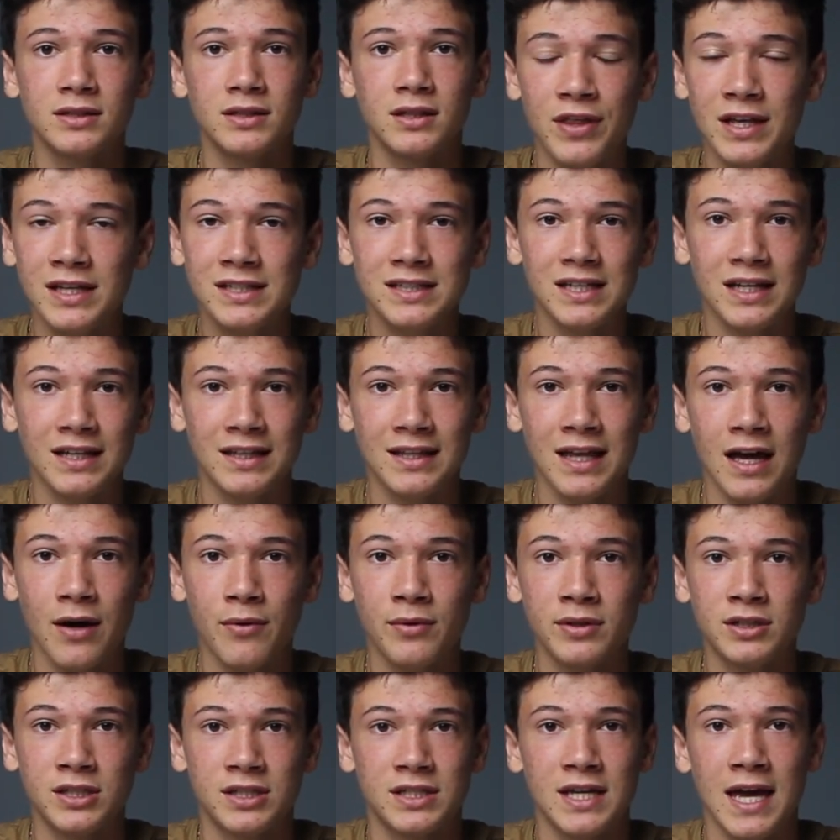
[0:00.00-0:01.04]
Things like that
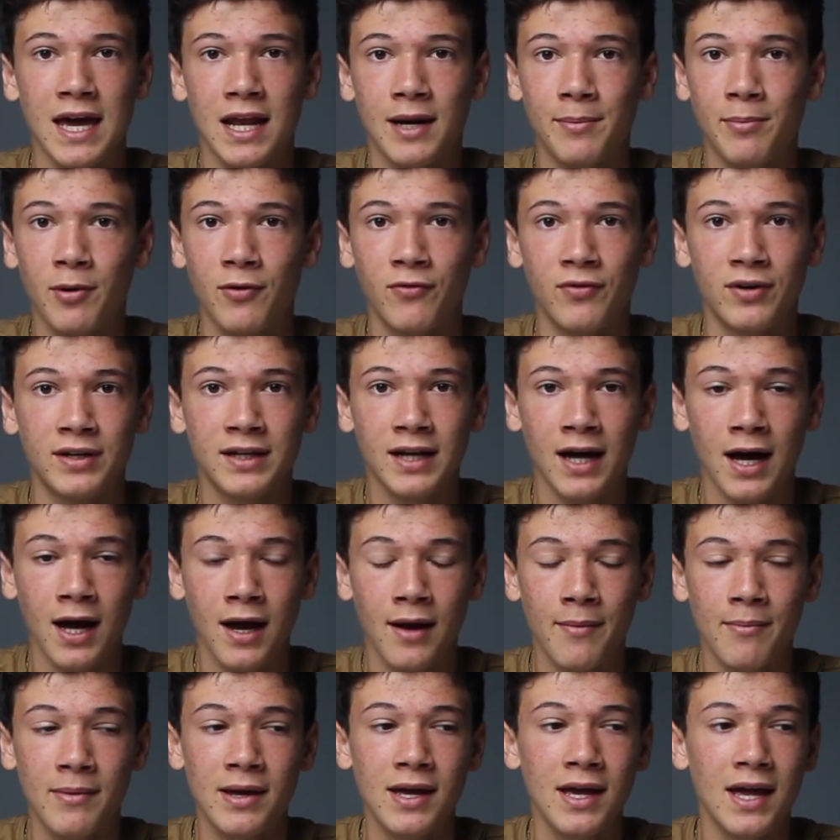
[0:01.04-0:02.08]
will just add up over
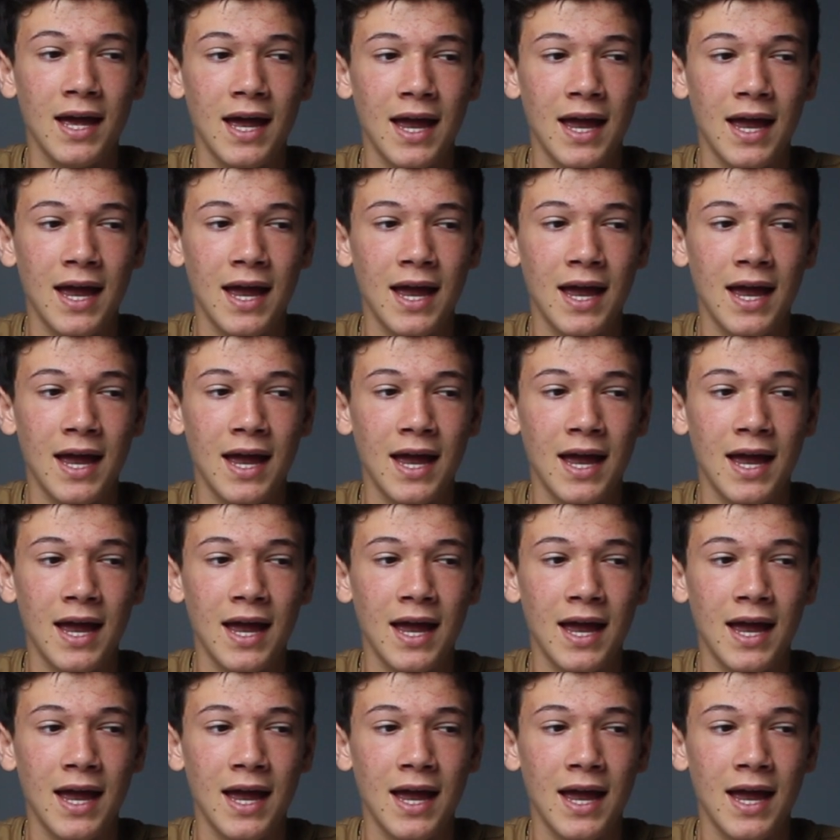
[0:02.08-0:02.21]
time.